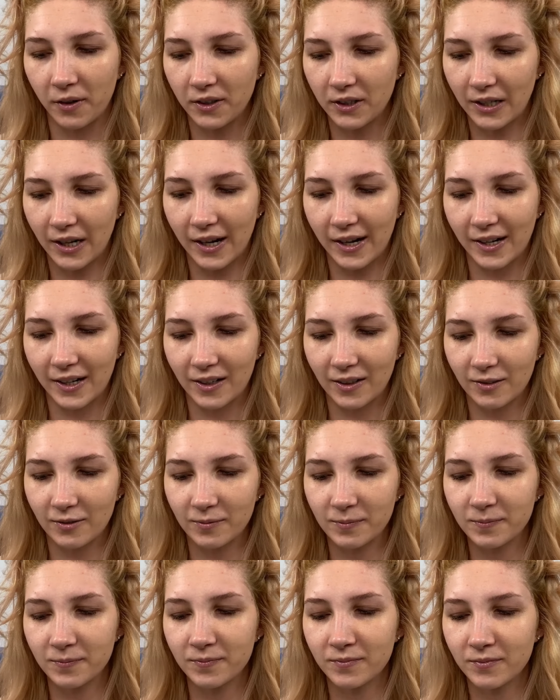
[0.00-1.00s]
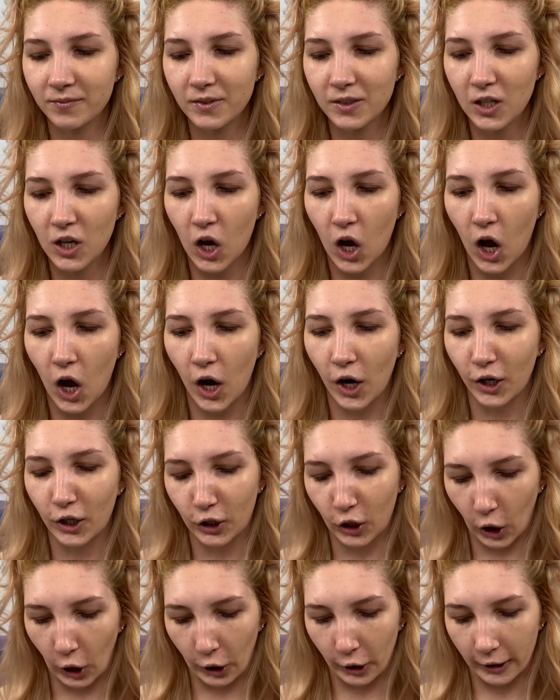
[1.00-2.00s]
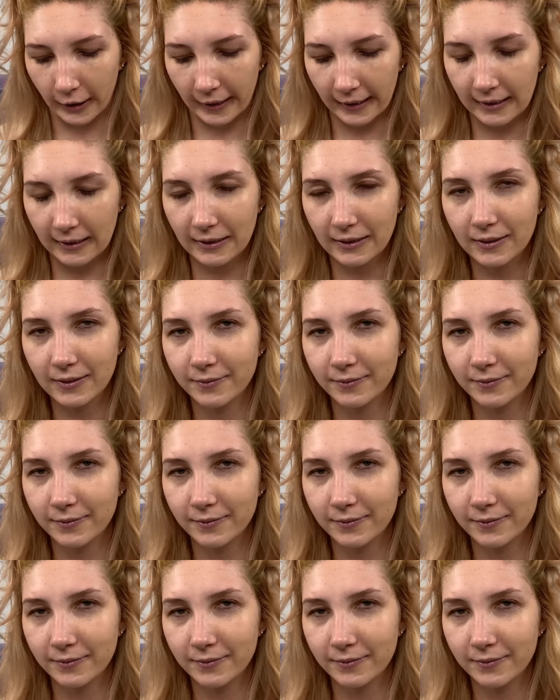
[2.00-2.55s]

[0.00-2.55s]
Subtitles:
like a garden,